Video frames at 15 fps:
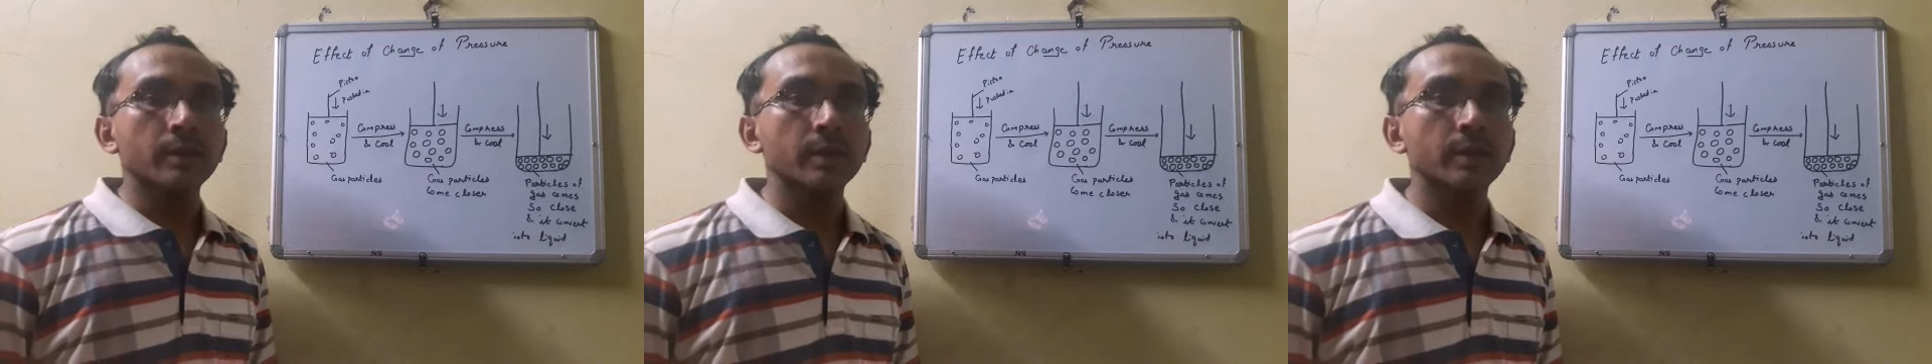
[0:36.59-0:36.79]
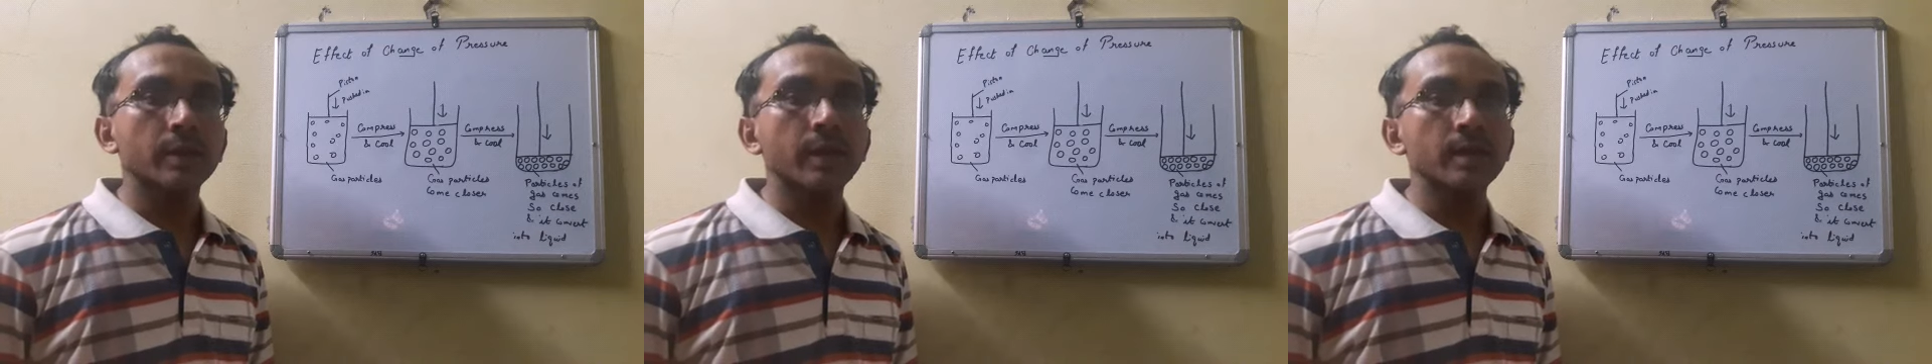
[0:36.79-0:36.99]

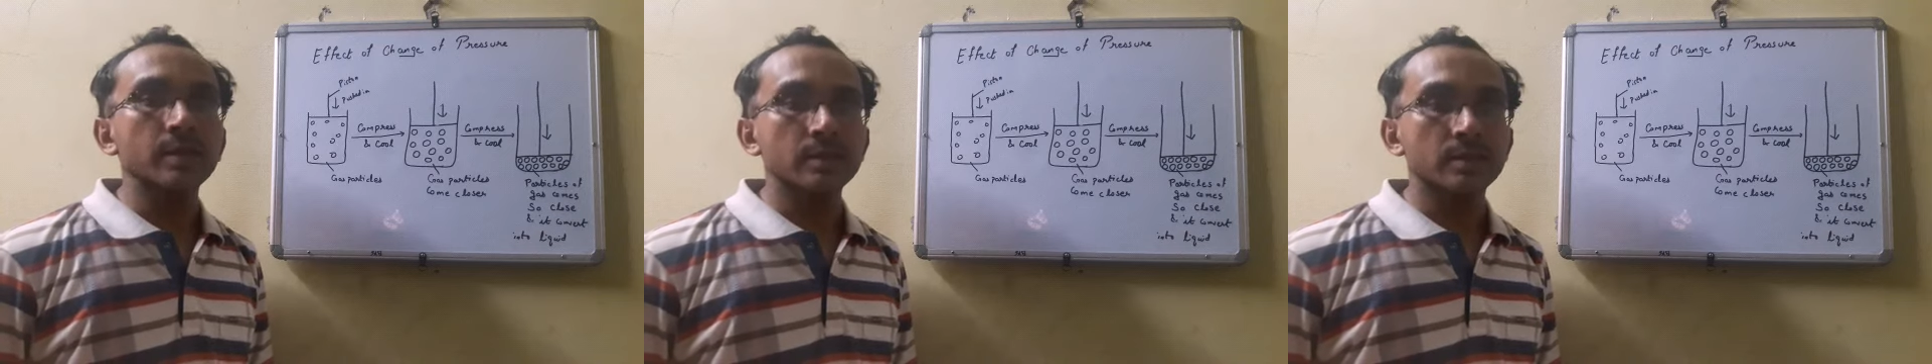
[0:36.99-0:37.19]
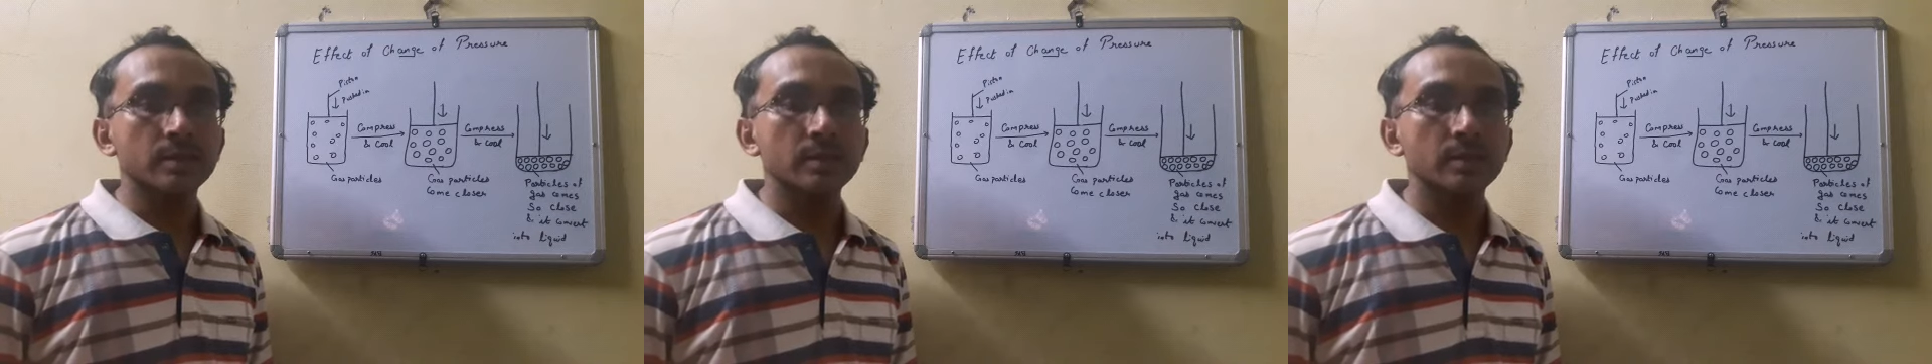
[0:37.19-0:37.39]
The
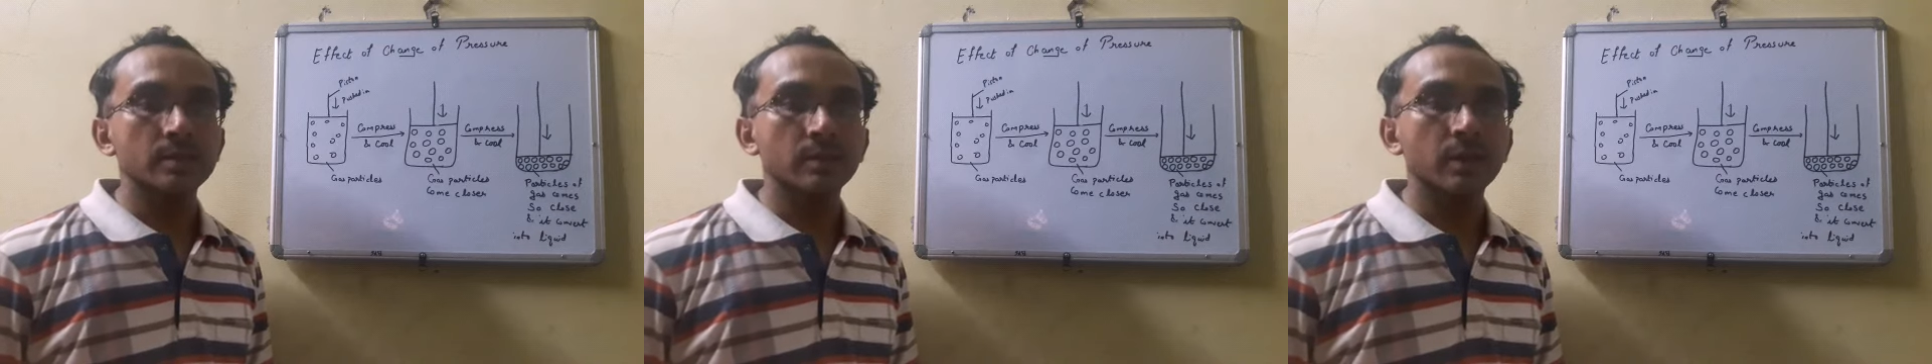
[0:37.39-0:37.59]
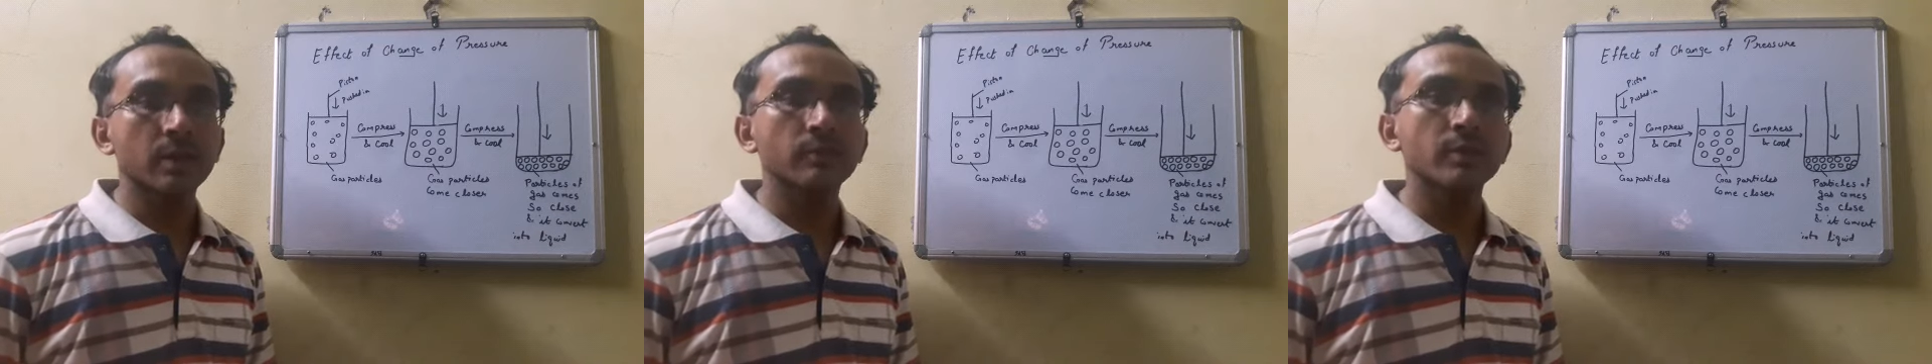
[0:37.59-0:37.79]
gas
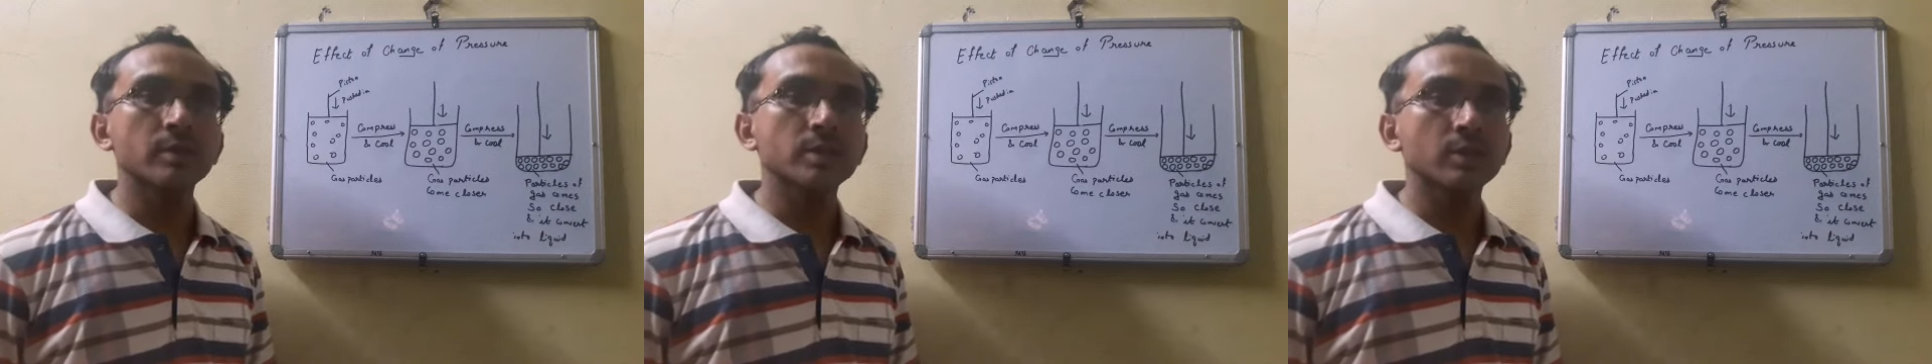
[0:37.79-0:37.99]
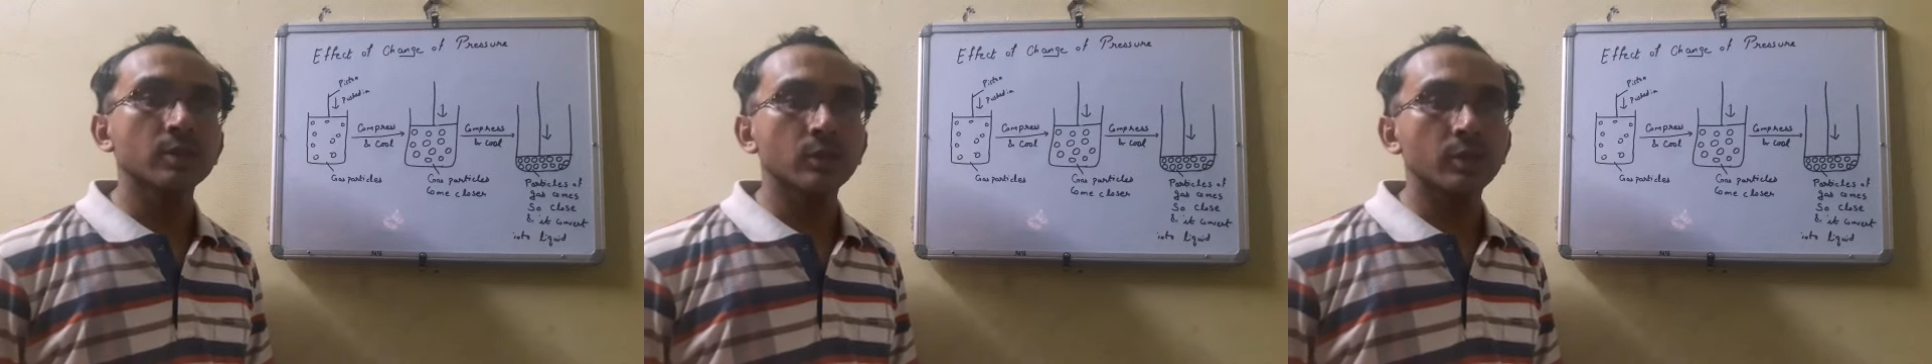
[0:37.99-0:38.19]

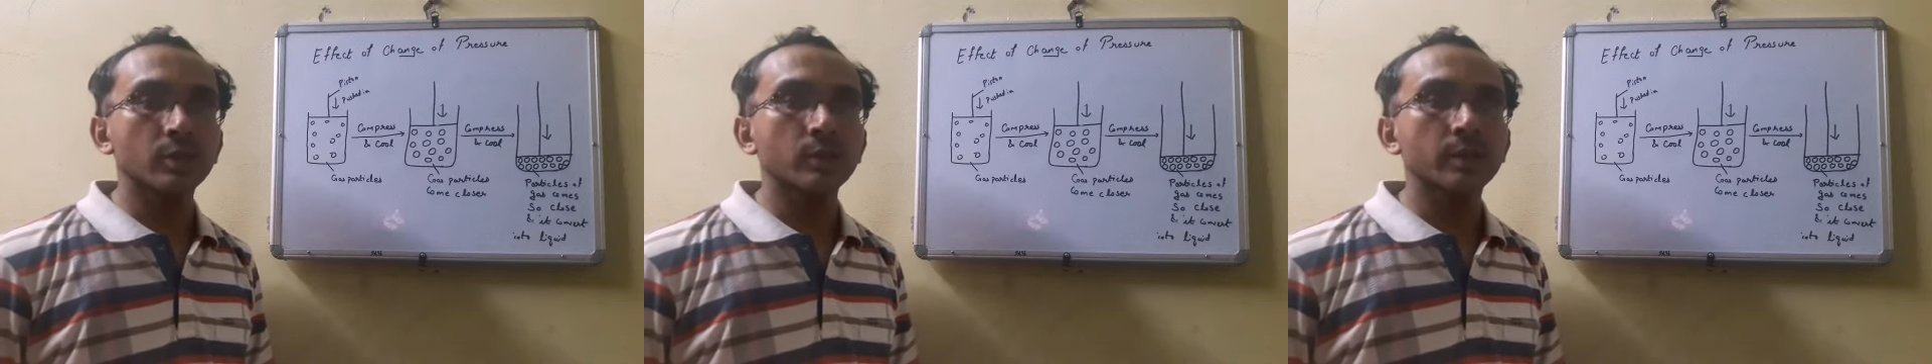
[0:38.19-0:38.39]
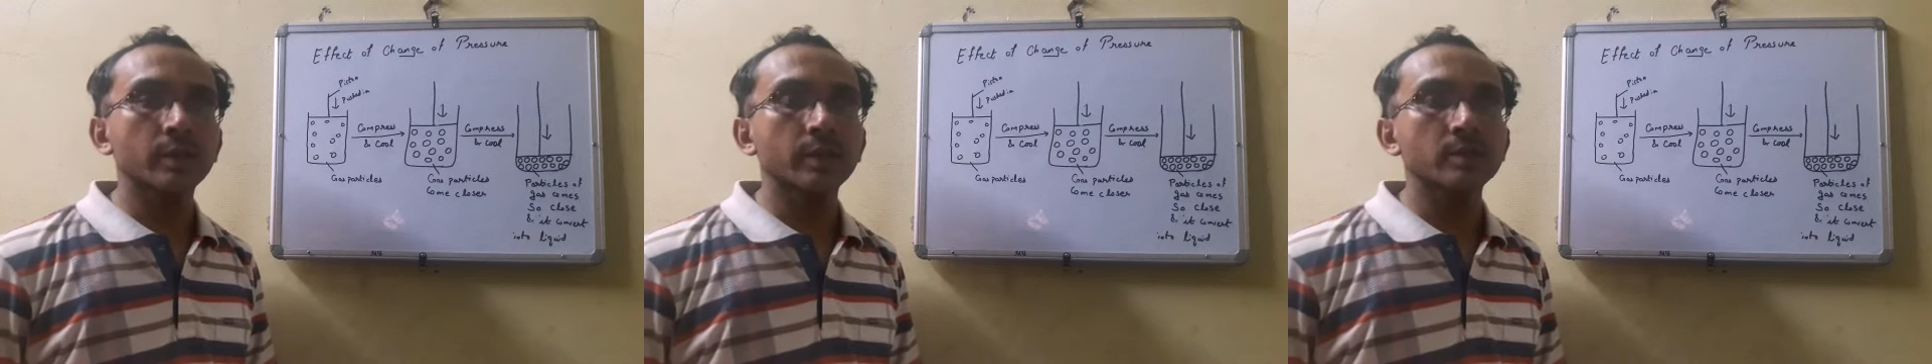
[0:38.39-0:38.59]
converts into liquid,